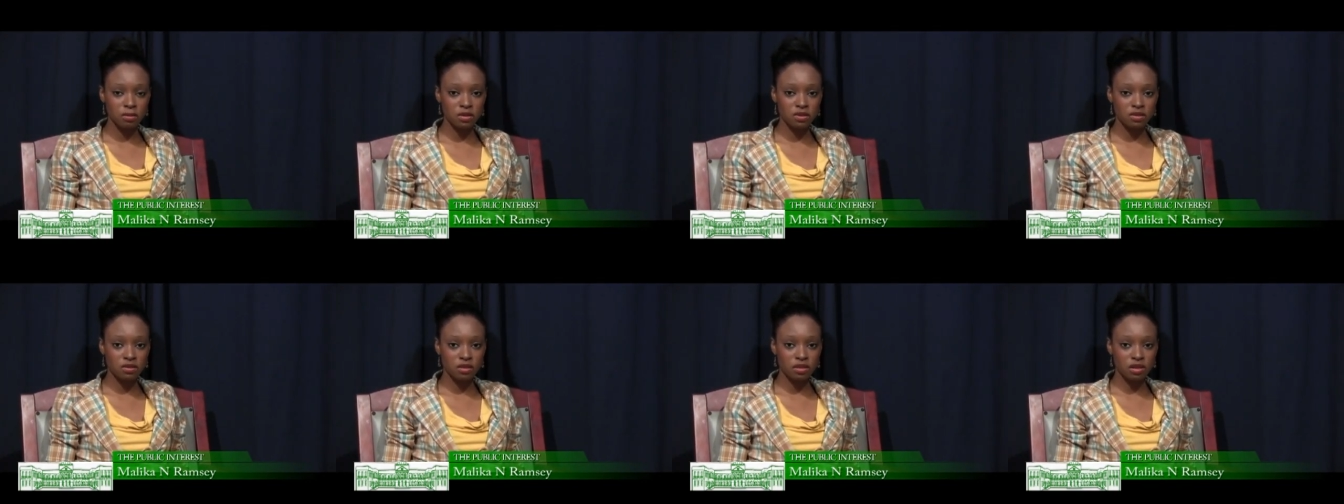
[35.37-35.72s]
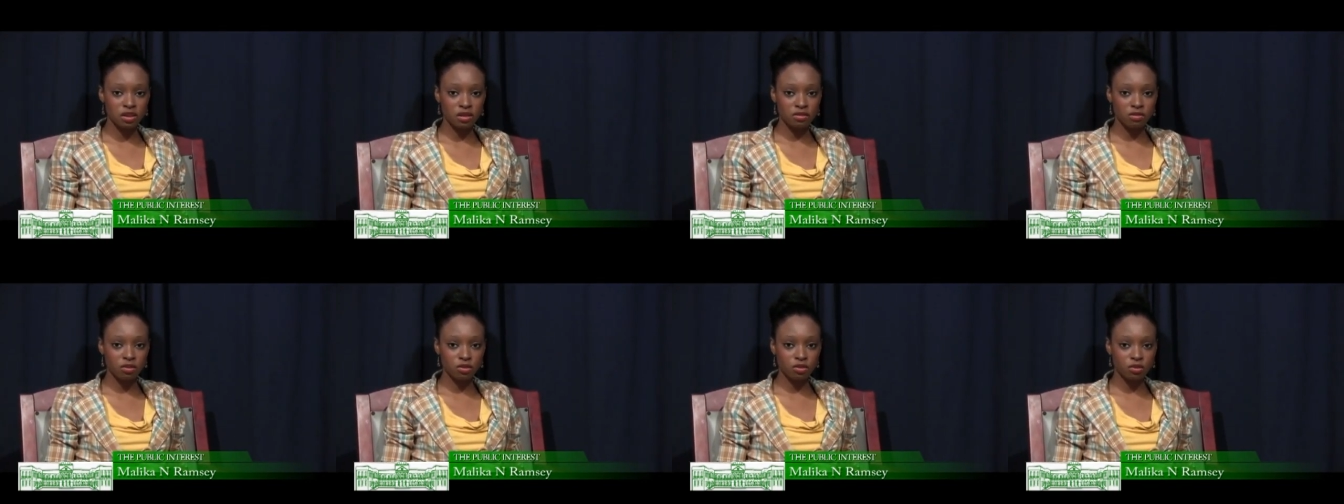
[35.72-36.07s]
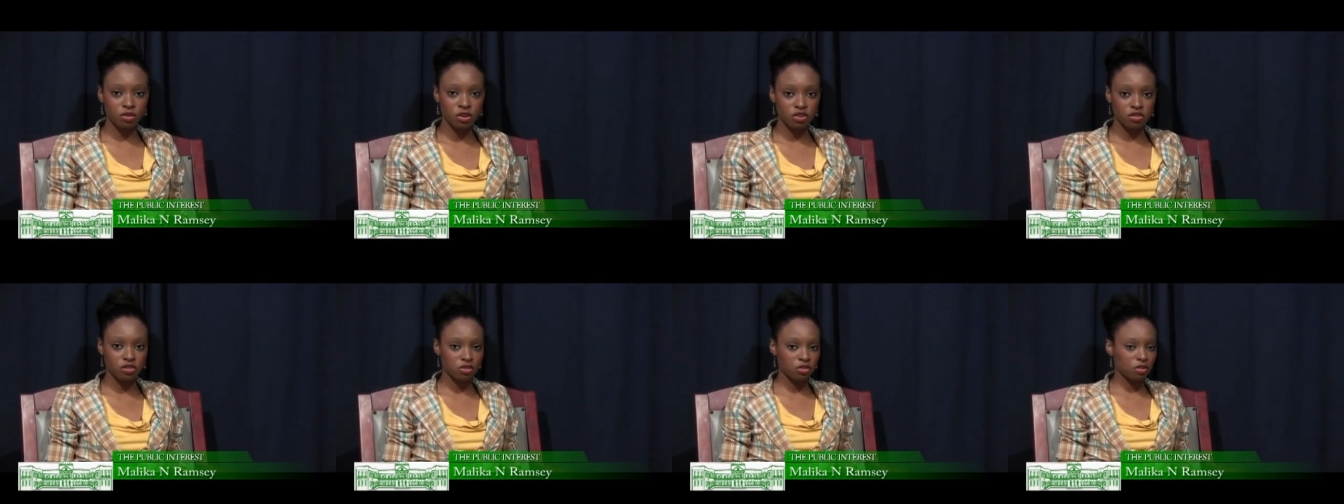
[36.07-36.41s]
Mr. David
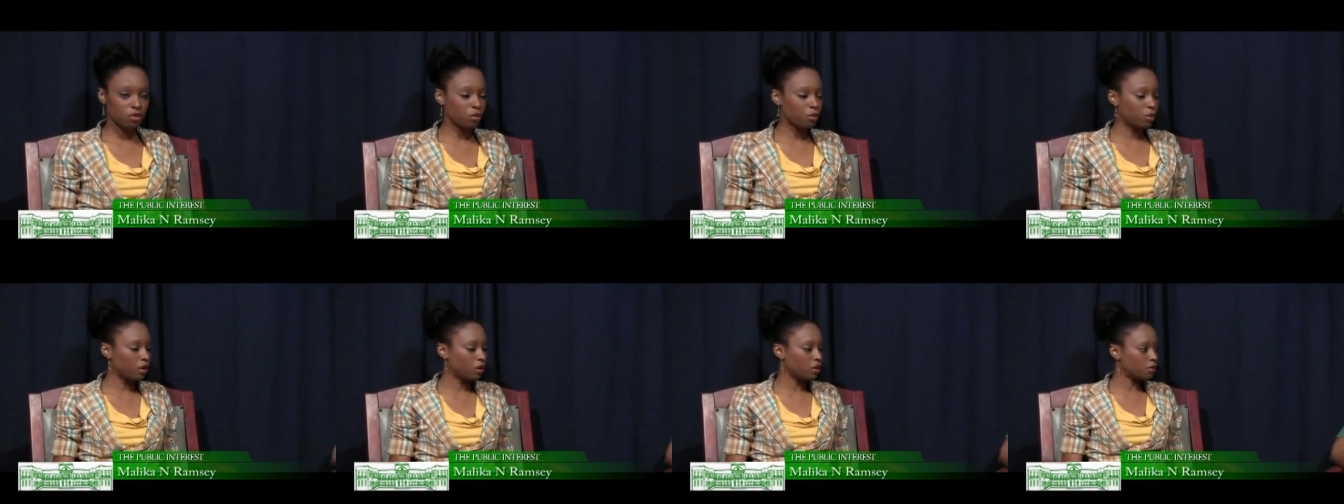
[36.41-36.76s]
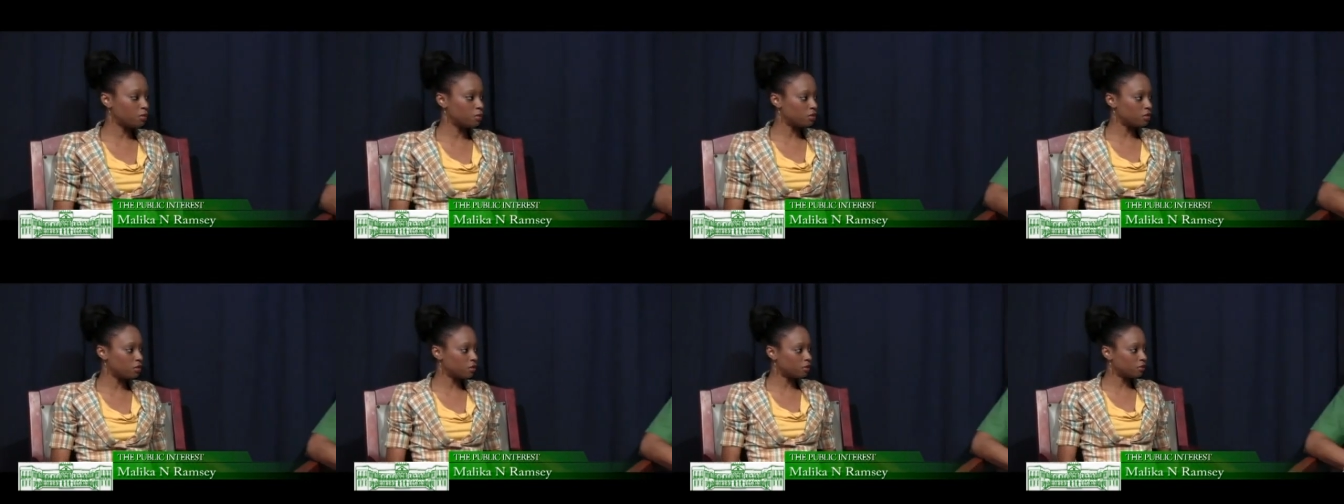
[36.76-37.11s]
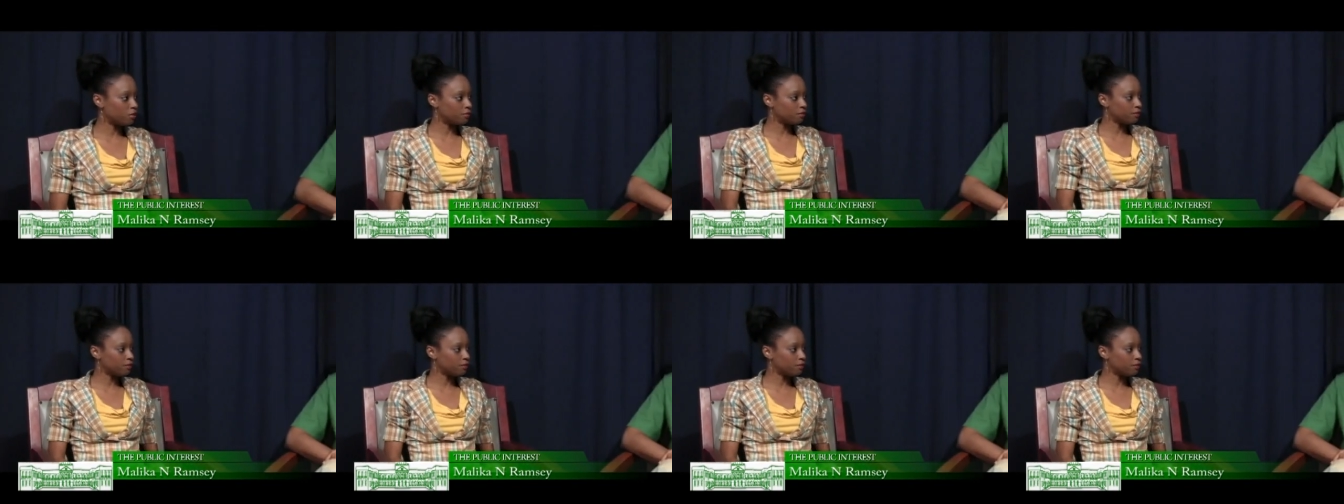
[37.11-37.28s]
Granger. Welcome, sir.